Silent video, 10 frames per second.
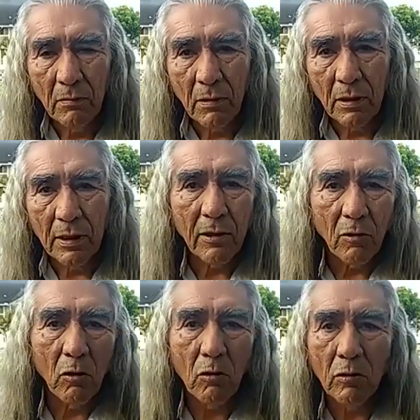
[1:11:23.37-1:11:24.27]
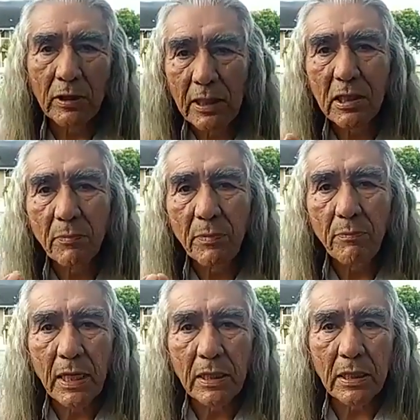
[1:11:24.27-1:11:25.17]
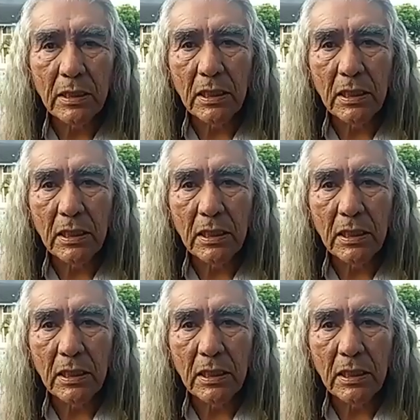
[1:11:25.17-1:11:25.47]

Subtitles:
and that hole needs to be mended.